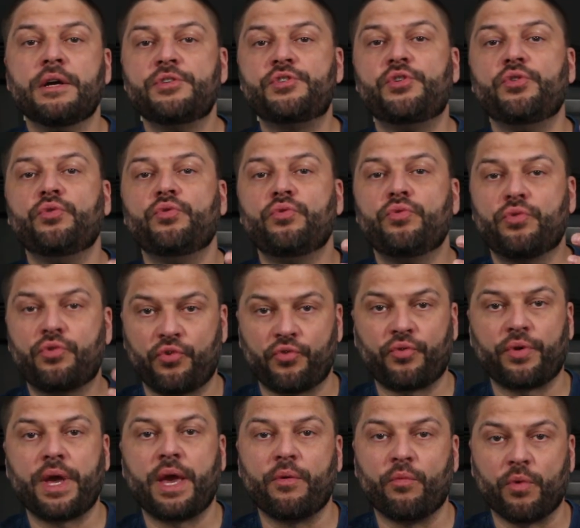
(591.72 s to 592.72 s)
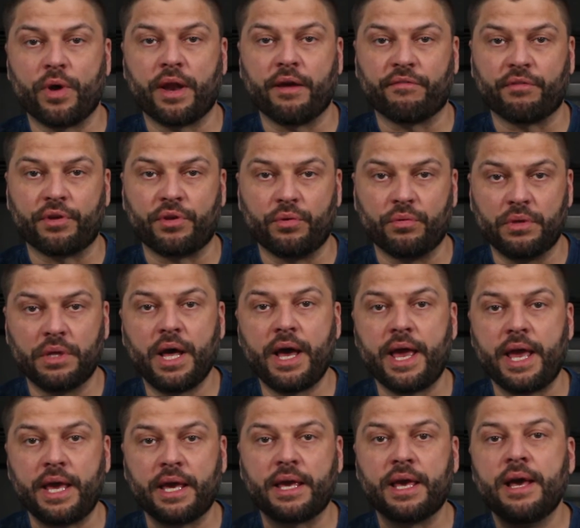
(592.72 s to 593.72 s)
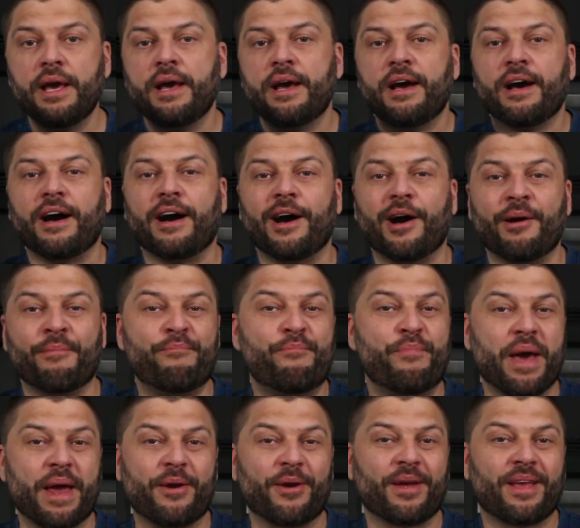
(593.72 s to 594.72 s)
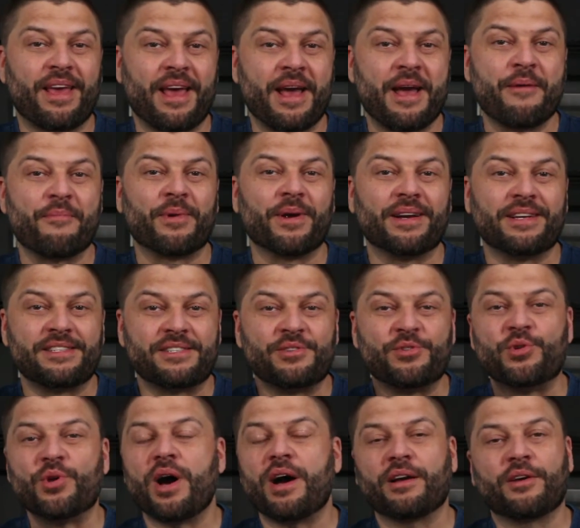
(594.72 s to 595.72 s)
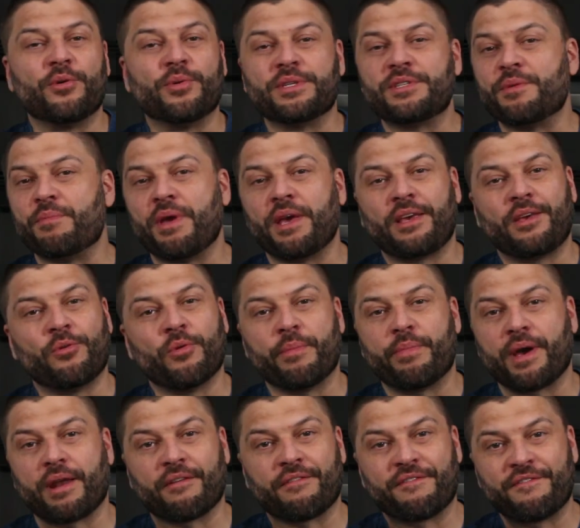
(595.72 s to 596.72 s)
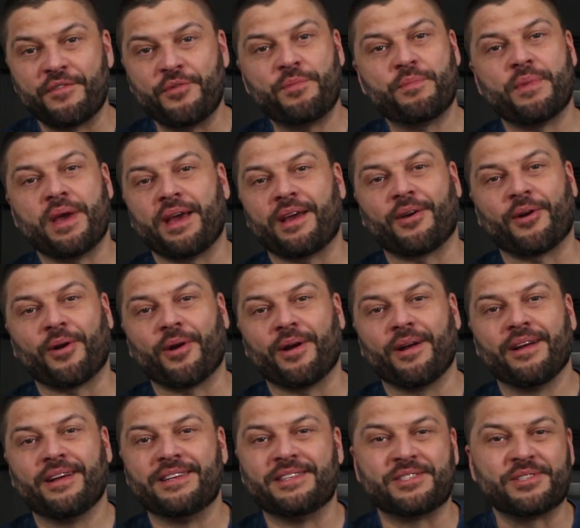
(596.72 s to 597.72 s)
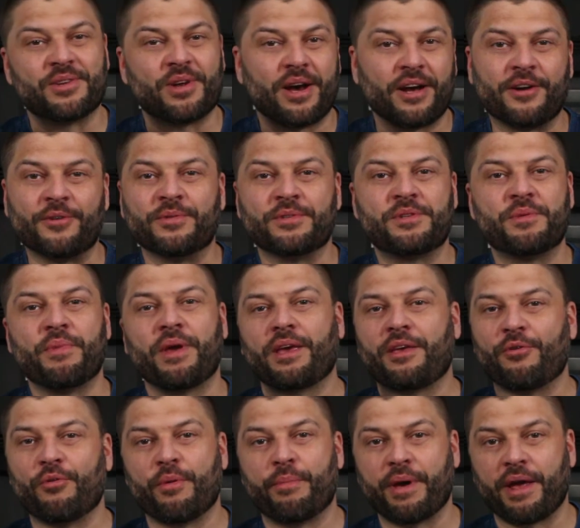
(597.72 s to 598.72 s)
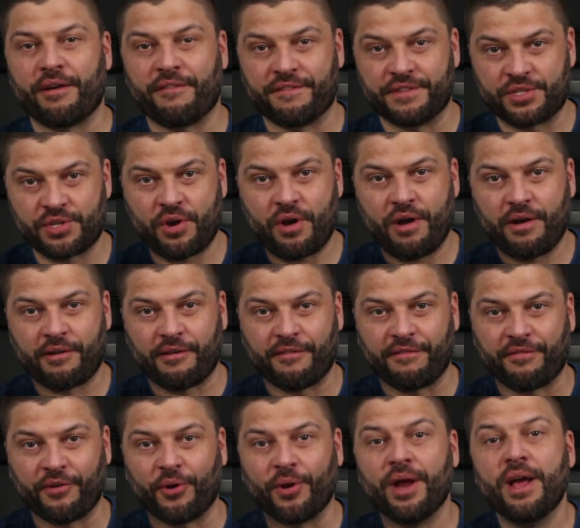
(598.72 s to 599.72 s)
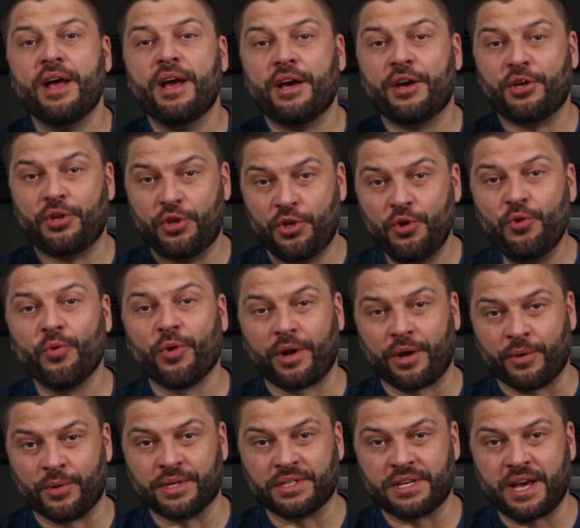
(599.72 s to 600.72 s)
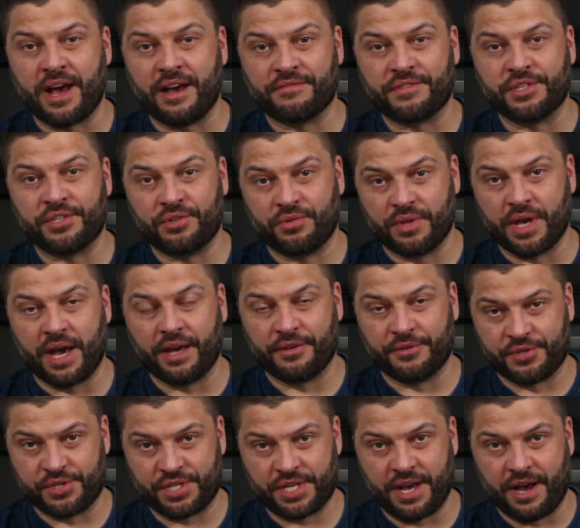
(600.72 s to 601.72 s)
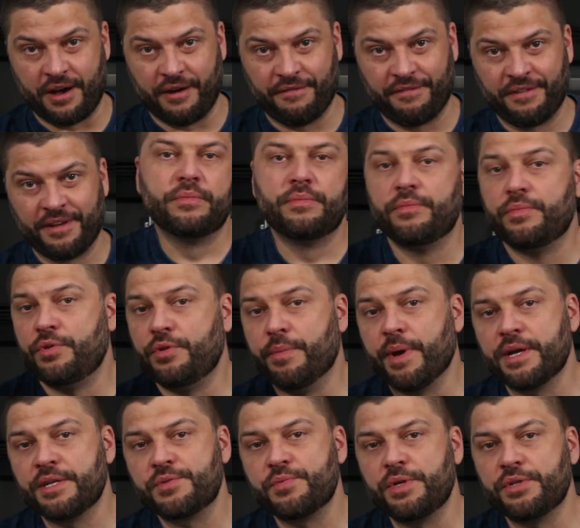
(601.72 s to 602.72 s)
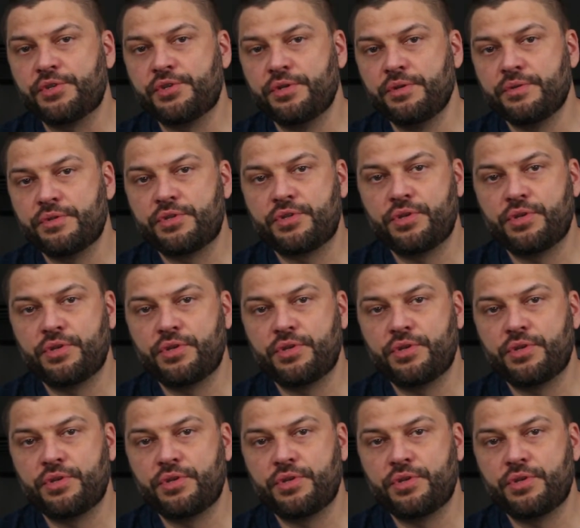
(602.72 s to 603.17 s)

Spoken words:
to create whatever you like. A better camera is not going to make you a better filmmaker. It's not going to make you a better photographer. You are going to have to do that yourself. You might as well choose